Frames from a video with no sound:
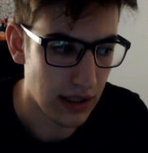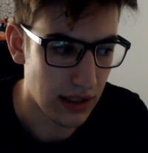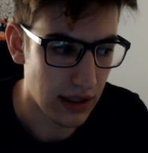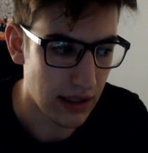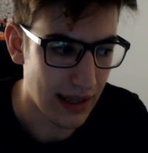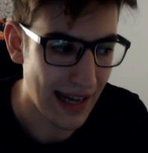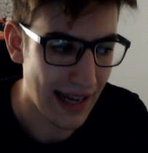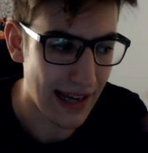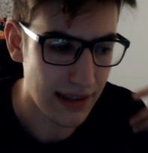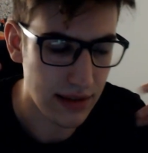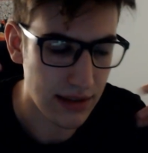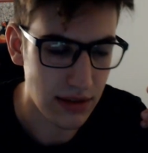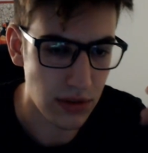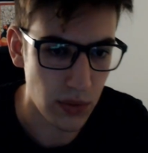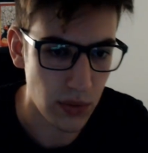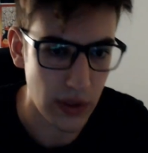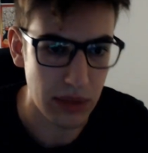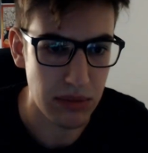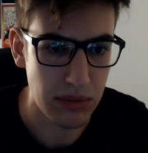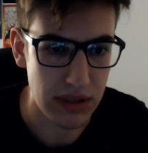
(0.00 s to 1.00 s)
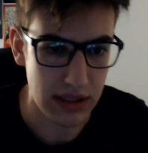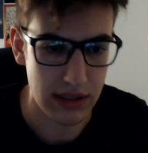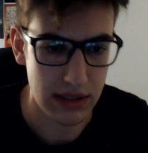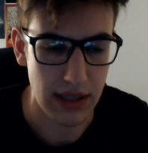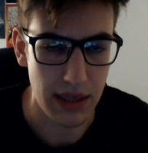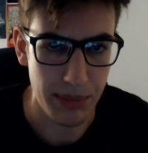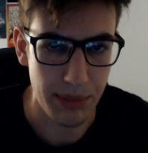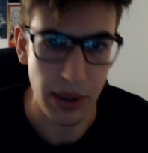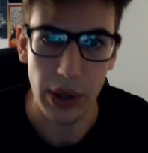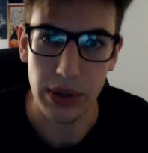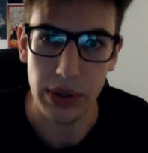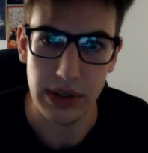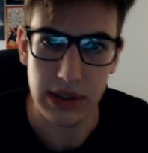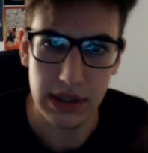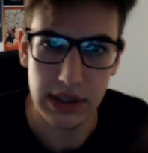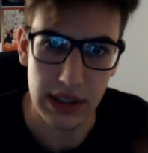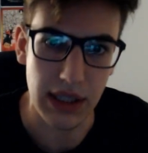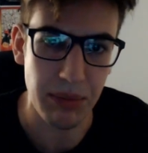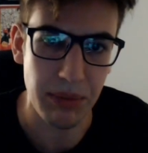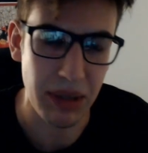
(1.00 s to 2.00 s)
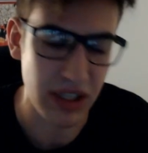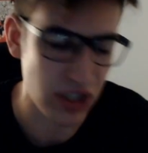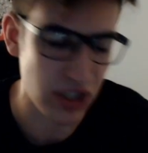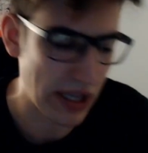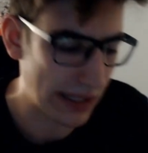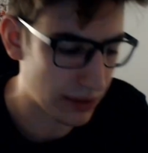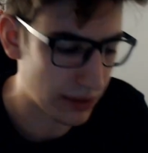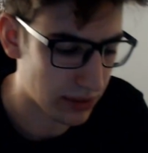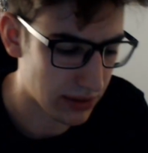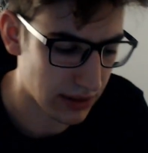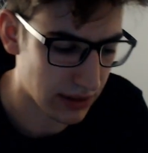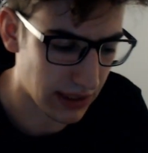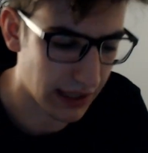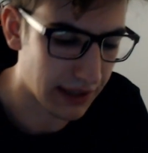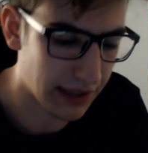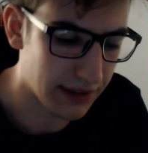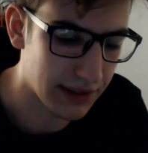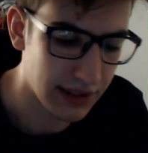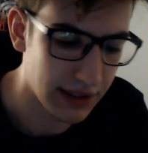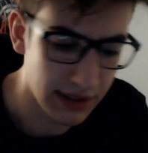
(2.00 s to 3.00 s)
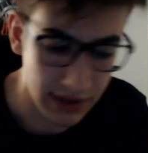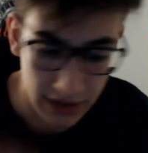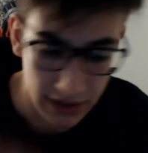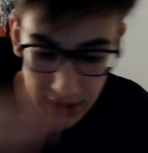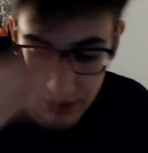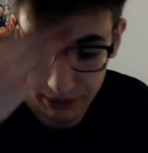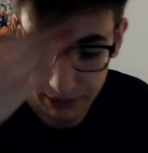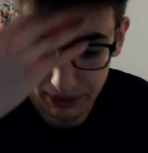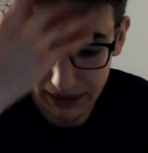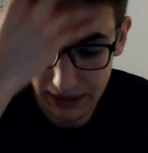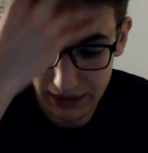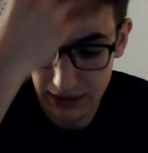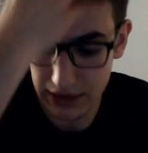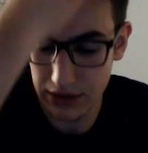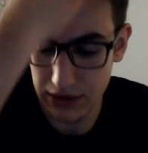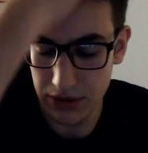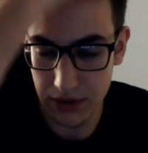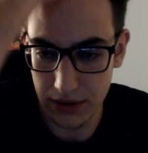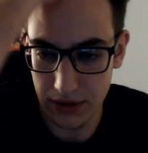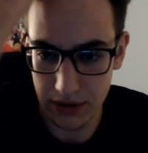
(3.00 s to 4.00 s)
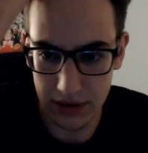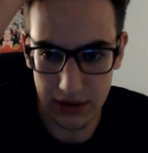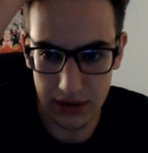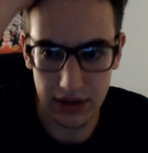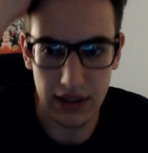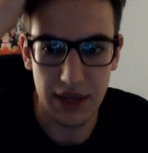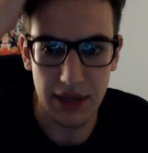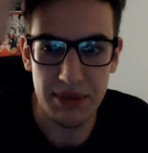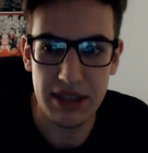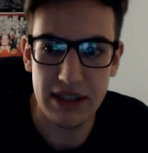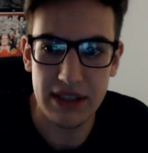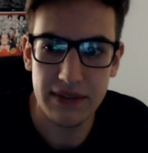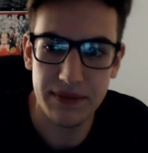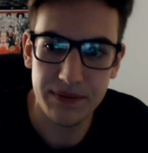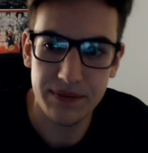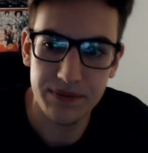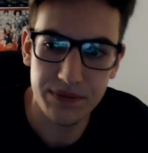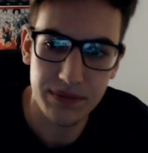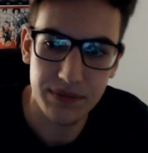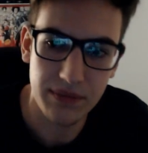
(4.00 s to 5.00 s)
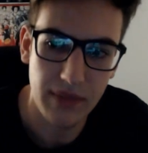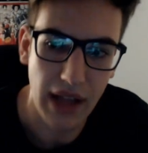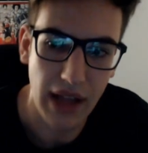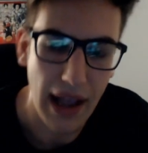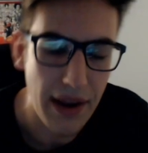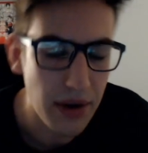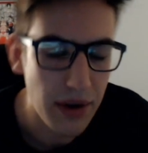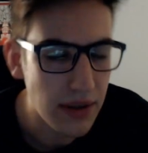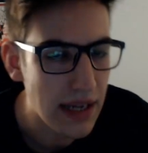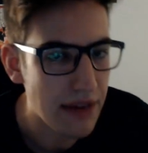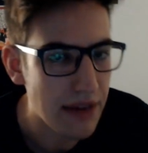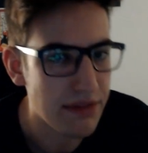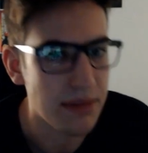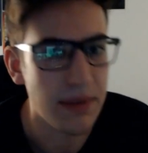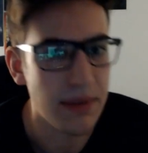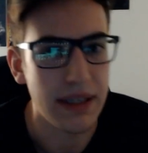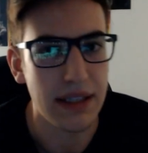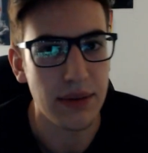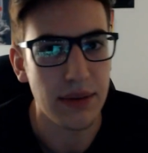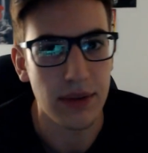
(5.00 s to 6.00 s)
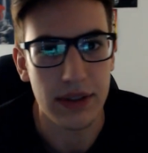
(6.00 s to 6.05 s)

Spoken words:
had dreamed about in my childhood, okay? But I don't have the money.